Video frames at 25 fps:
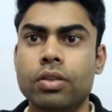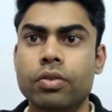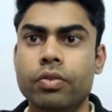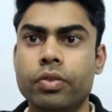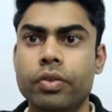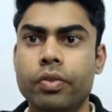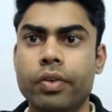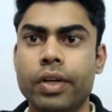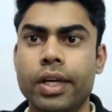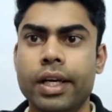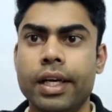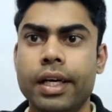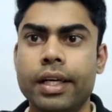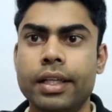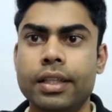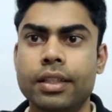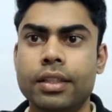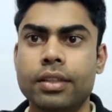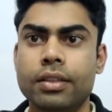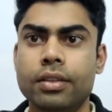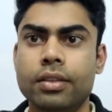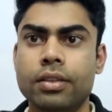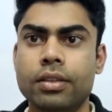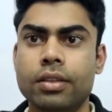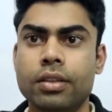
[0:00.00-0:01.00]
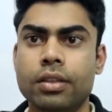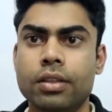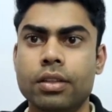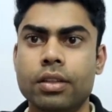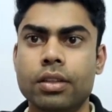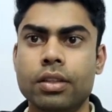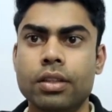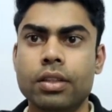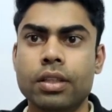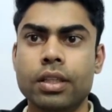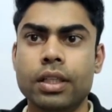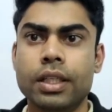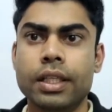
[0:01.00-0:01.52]
we will get
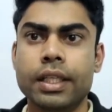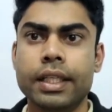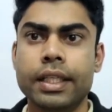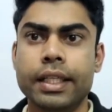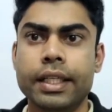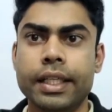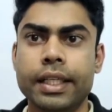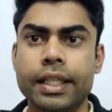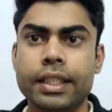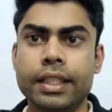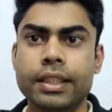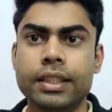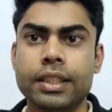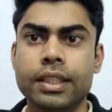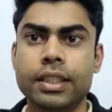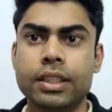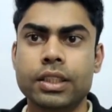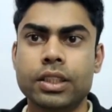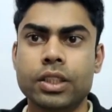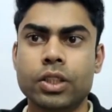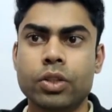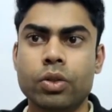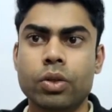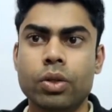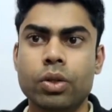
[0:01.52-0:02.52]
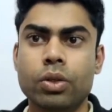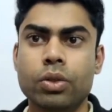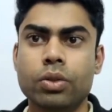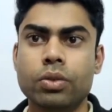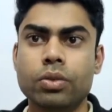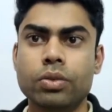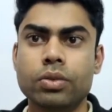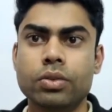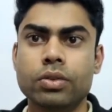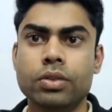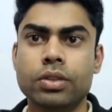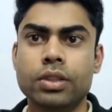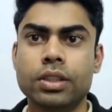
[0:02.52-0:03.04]
kj is equal
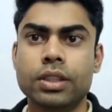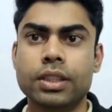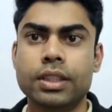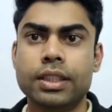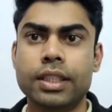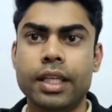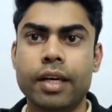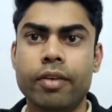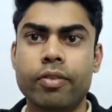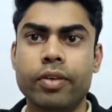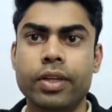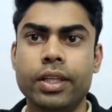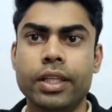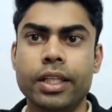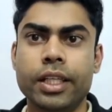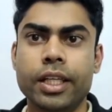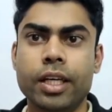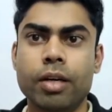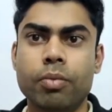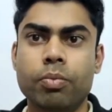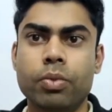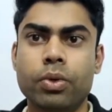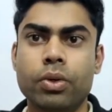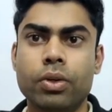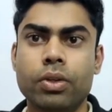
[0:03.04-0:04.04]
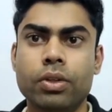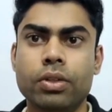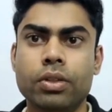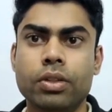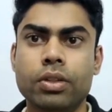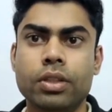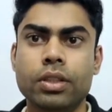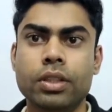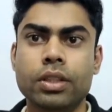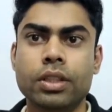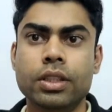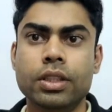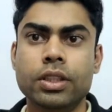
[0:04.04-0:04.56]
to 70 upon
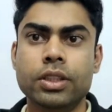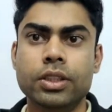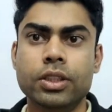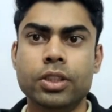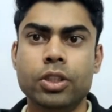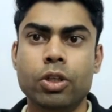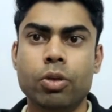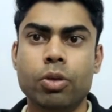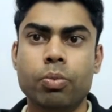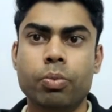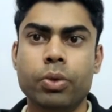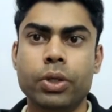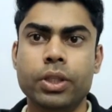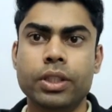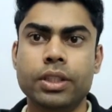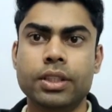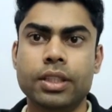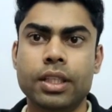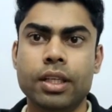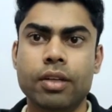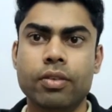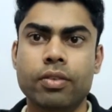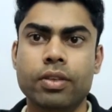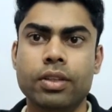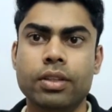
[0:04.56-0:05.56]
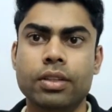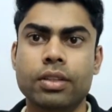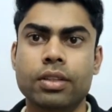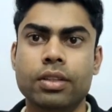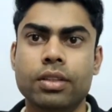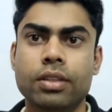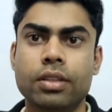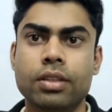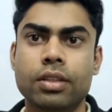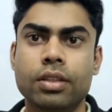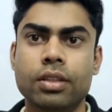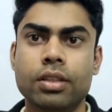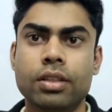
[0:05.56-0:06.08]

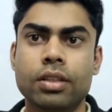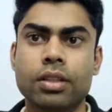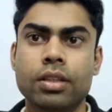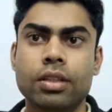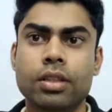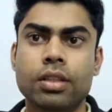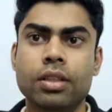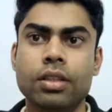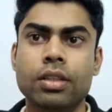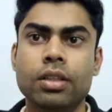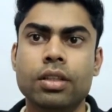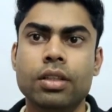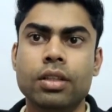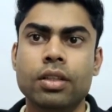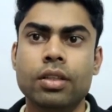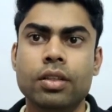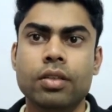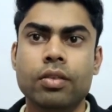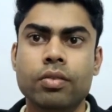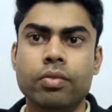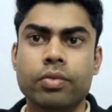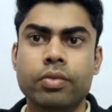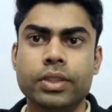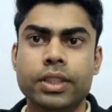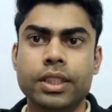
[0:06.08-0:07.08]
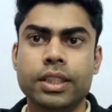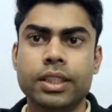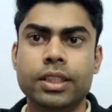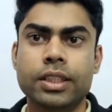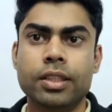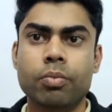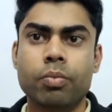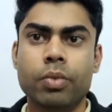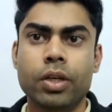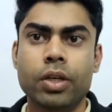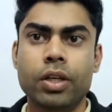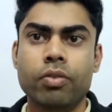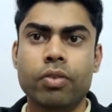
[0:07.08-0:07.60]
0.7, which is
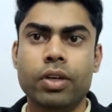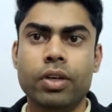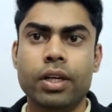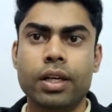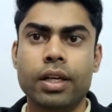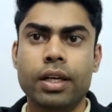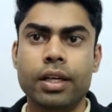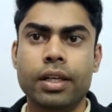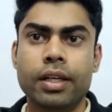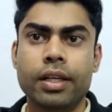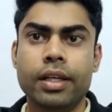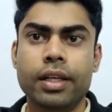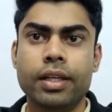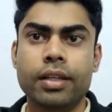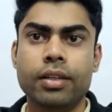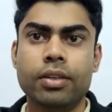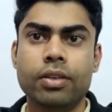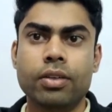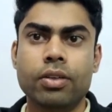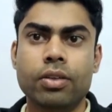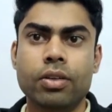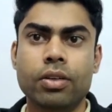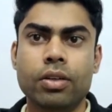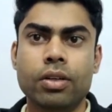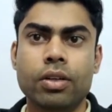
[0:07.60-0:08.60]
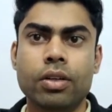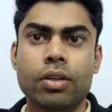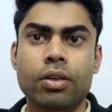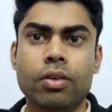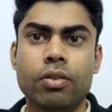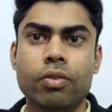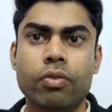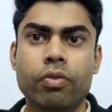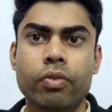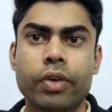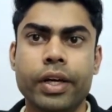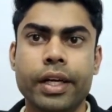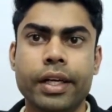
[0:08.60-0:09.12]
simply 100
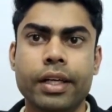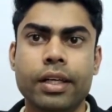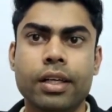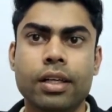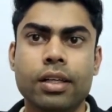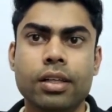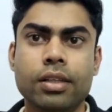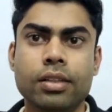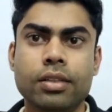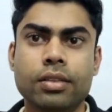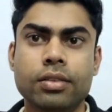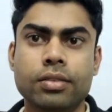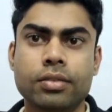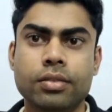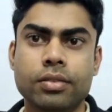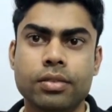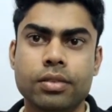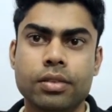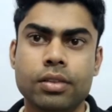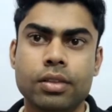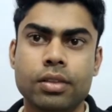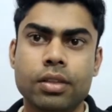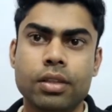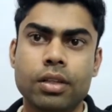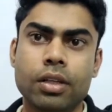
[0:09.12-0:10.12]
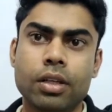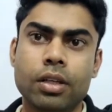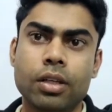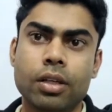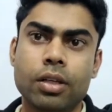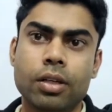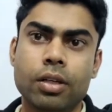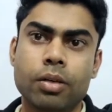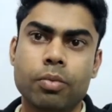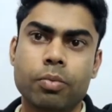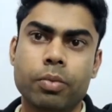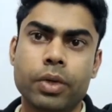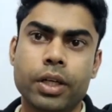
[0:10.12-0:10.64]
vehicle
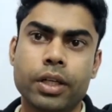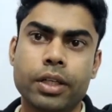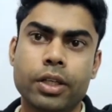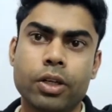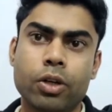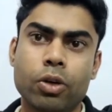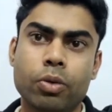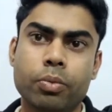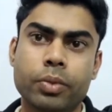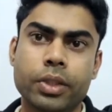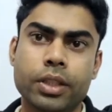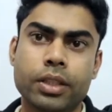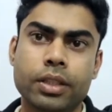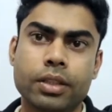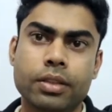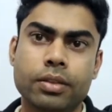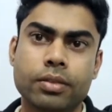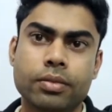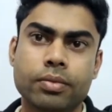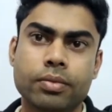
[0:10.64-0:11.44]
per kilometer.